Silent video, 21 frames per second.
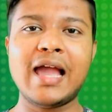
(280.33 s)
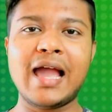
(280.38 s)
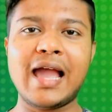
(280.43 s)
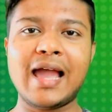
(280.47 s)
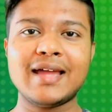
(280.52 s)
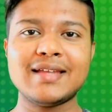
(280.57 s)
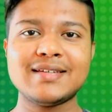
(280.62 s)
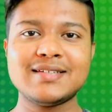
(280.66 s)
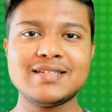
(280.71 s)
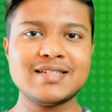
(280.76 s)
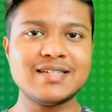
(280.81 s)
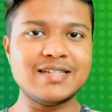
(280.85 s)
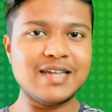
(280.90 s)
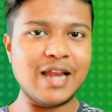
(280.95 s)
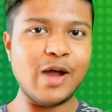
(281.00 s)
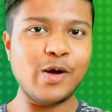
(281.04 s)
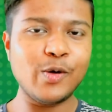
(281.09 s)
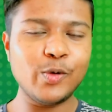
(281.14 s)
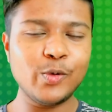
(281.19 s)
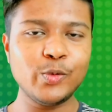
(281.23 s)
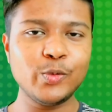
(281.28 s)
And
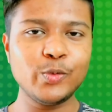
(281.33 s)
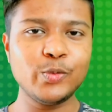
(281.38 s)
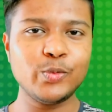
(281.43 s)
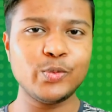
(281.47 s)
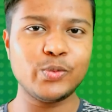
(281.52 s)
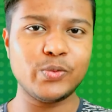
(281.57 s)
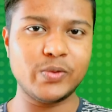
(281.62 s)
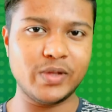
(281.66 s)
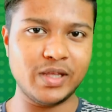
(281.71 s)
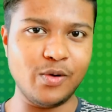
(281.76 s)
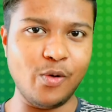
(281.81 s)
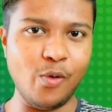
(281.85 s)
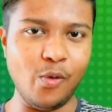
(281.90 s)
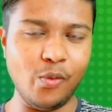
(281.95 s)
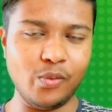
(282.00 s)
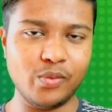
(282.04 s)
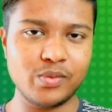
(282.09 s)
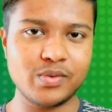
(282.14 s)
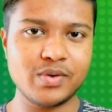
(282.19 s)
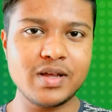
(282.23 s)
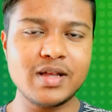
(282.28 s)
now we
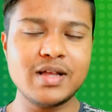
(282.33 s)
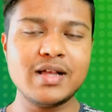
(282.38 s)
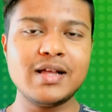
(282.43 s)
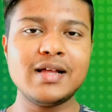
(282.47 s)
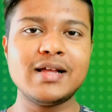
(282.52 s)
go,